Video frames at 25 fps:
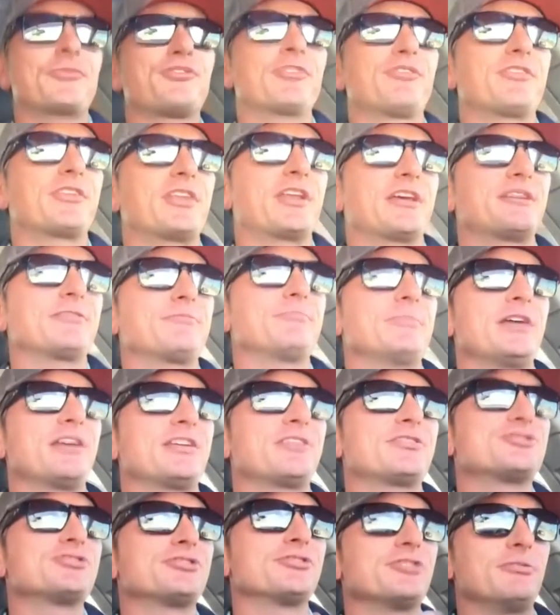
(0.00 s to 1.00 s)
so that I could make
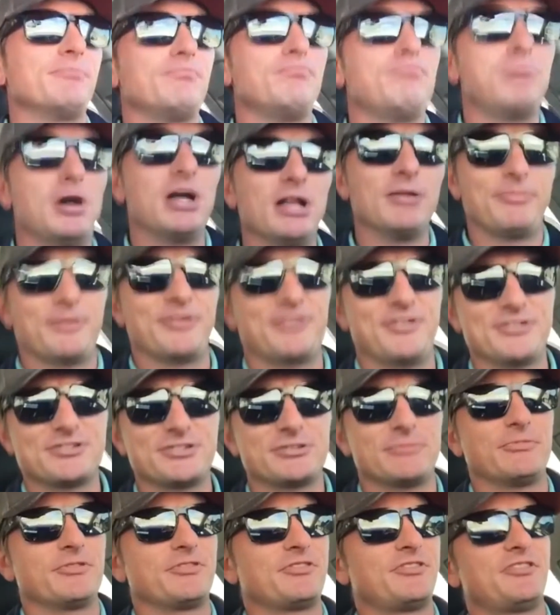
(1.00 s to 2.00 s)
sure the ball
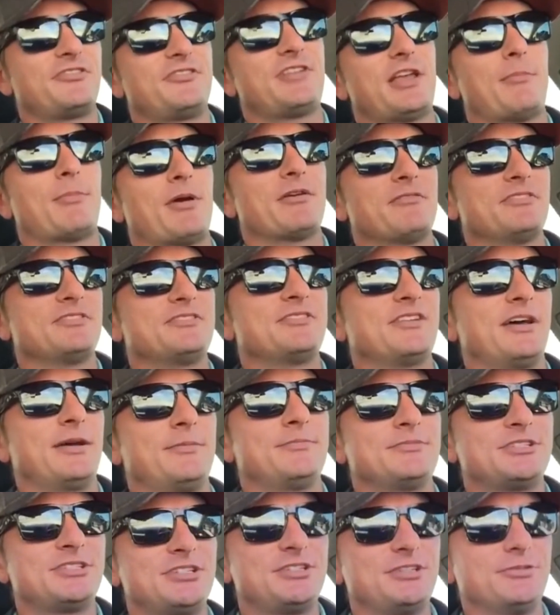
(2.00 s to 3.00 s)
position was the same every
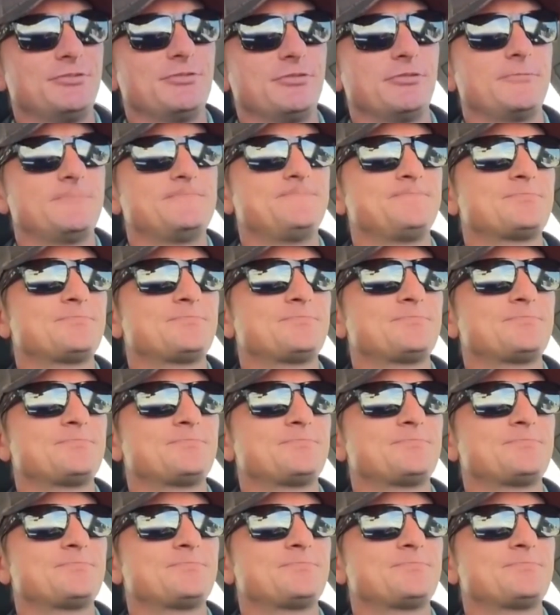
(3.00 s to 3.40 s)
time too.